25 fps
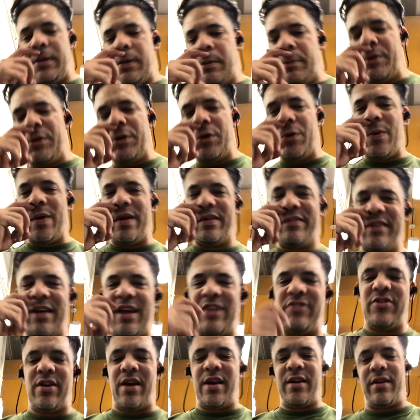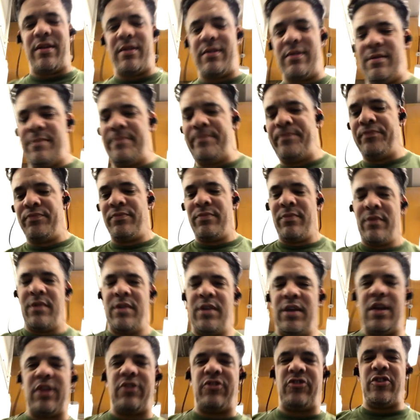When you go outside jogging,
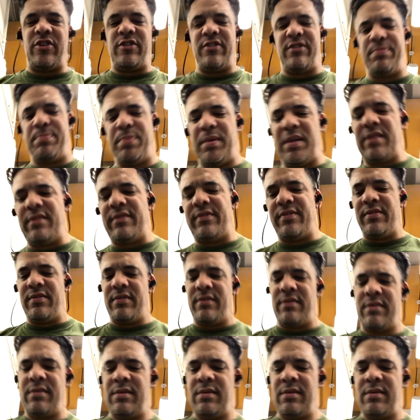you get shin splints.